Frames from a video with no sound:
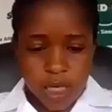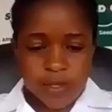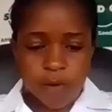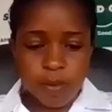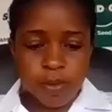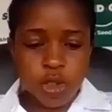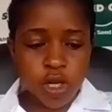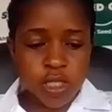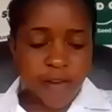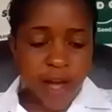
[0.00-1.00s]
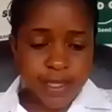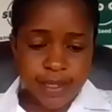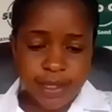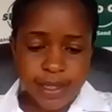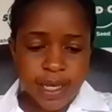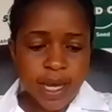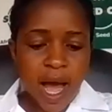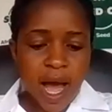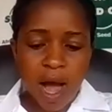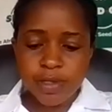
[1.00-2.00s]
is from Josephat.
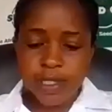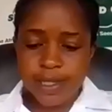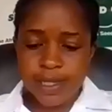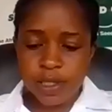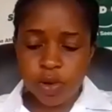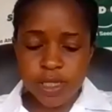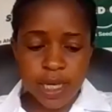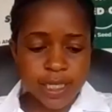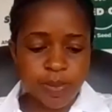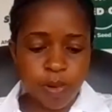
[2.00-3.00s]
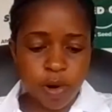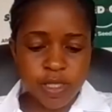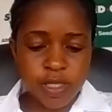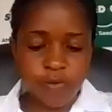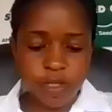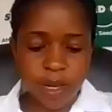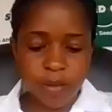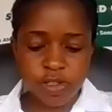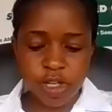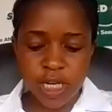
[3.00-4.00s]
How does Sitco select plots for
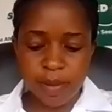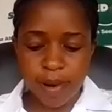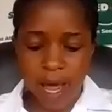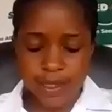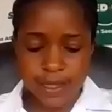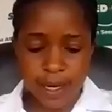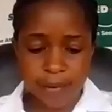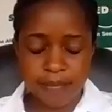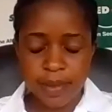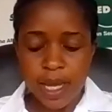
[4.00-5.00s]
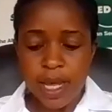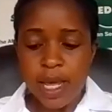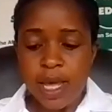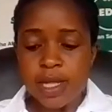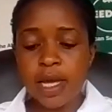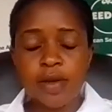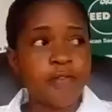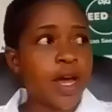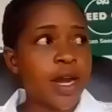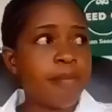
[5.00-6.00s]
demonstration planting? Thank
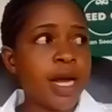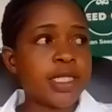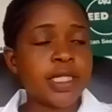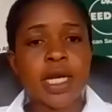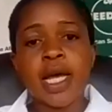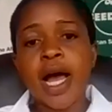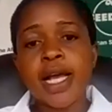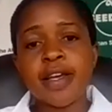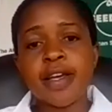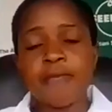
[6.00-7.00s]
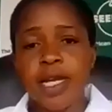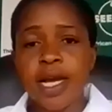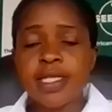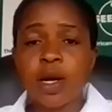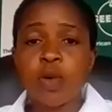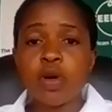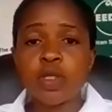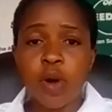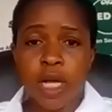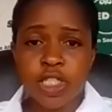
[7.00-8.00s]
you very much. It's a
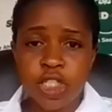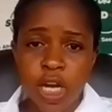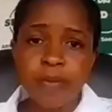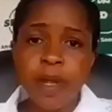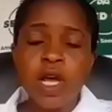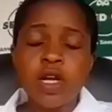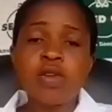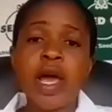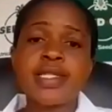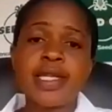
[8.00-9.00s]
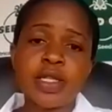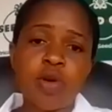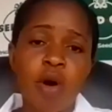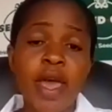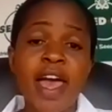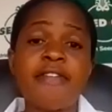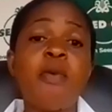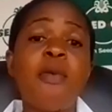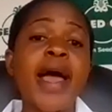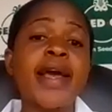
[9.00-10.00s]
good question. So at Sitco, we have
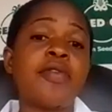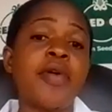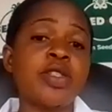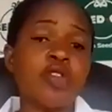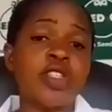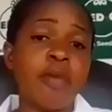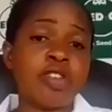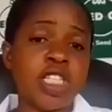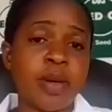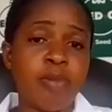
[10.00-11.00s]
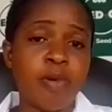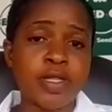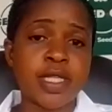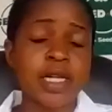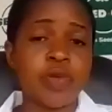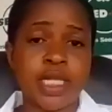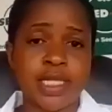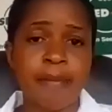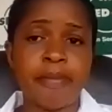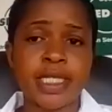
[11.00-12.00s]
a wide range of demonstration plots that we
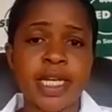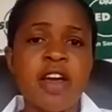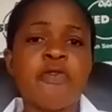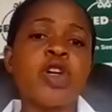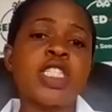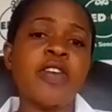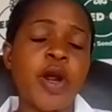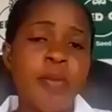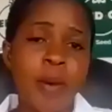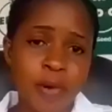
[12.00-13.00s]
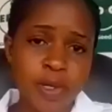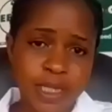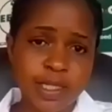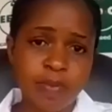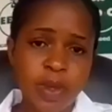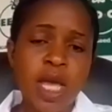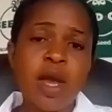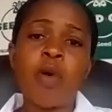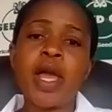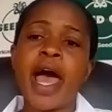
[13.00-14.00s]
establish for different purposes.
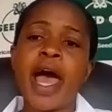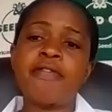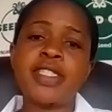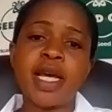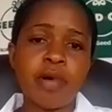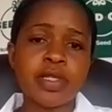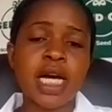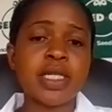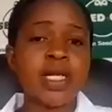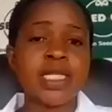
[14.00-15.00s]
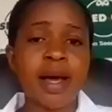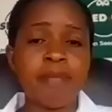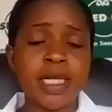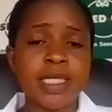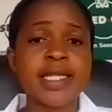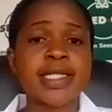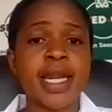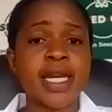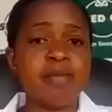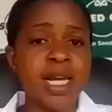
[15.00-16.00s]
We have demos that we established as
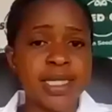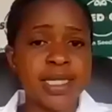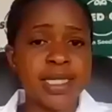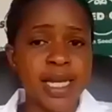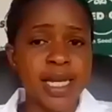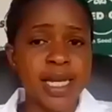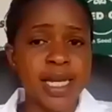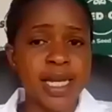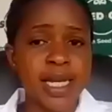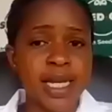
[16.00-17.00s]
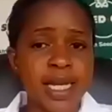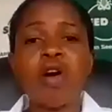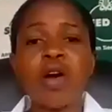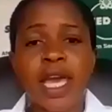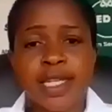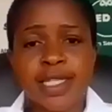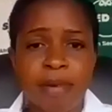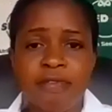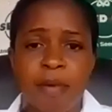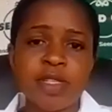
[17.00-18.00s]
green milling demos to showcase
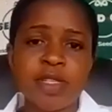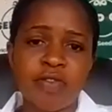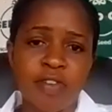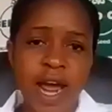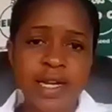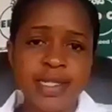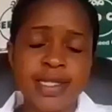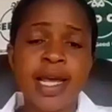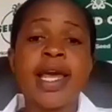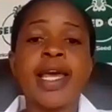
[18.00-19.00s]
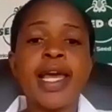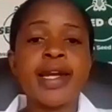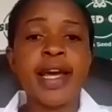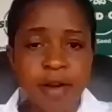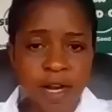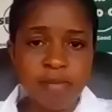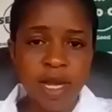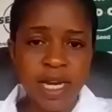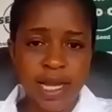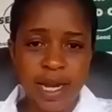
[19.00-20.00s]
the performance of varieties in the green milling